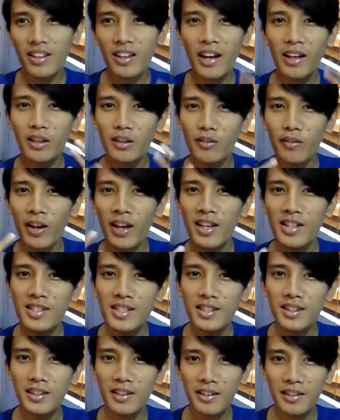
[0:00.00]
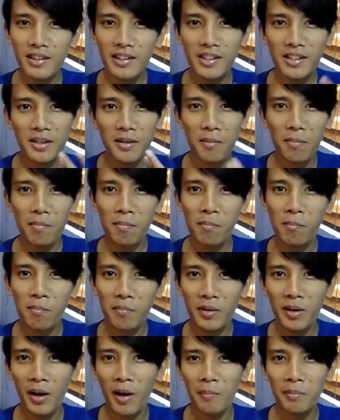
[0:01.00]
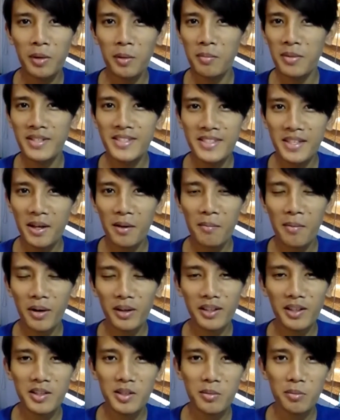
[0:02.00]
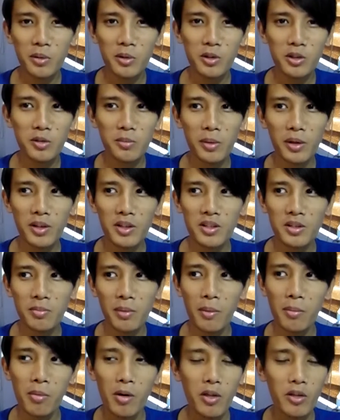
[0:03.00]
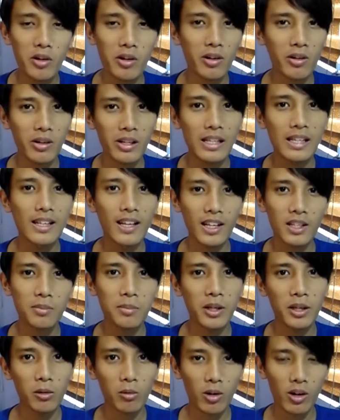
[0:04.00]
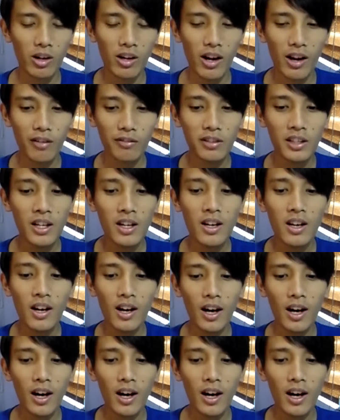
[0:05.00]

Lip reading: kind of hesitantly optimistic about, I suppose, because my brother really likes playing Warcraft.